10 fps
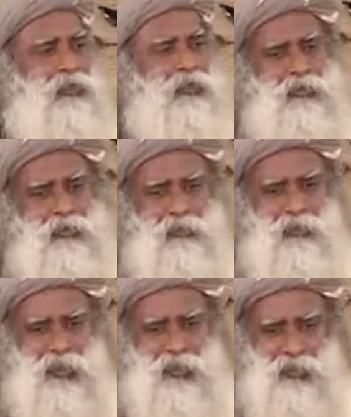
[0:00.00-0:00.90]
I said, don't
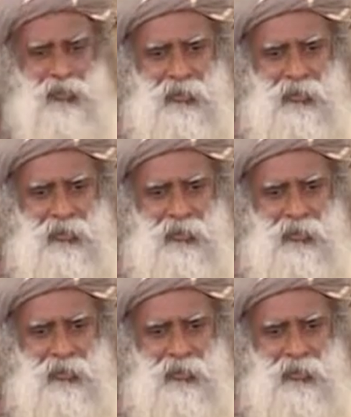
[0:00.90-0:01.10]
worry.